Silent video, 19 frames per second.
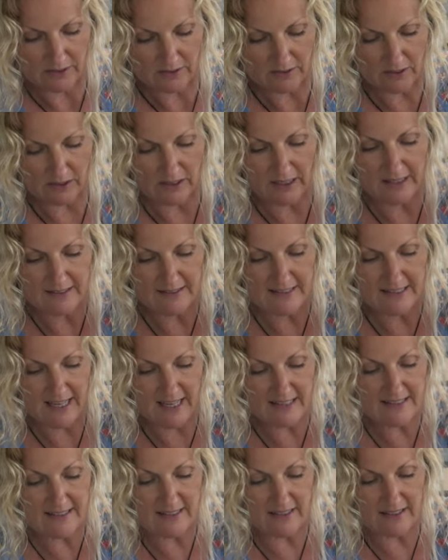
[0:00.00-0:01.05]
So let's
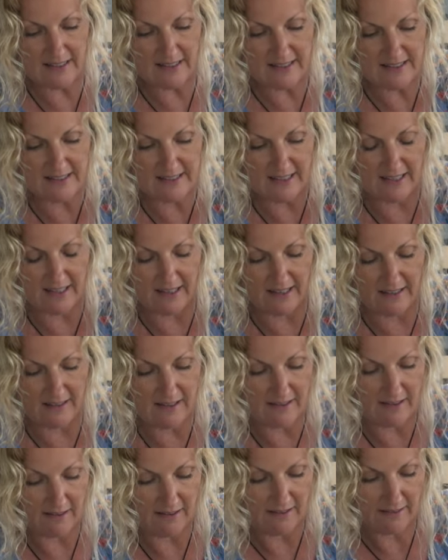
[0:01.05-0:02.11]
nestle this in